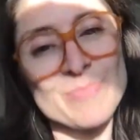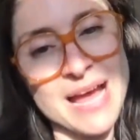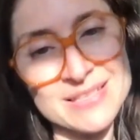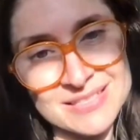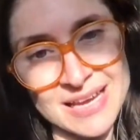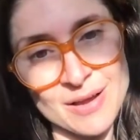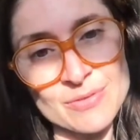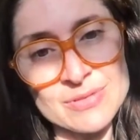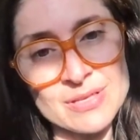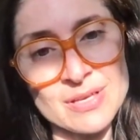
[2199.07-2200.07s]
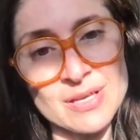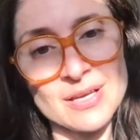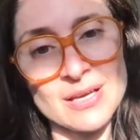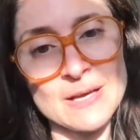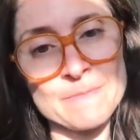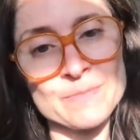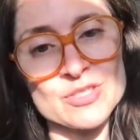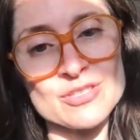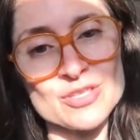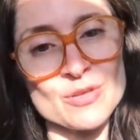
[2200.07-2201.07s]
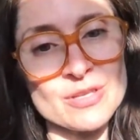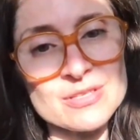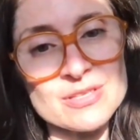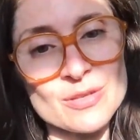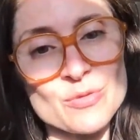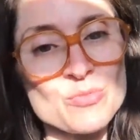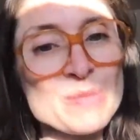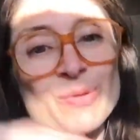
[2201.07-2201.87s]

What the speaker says: can pass down to students through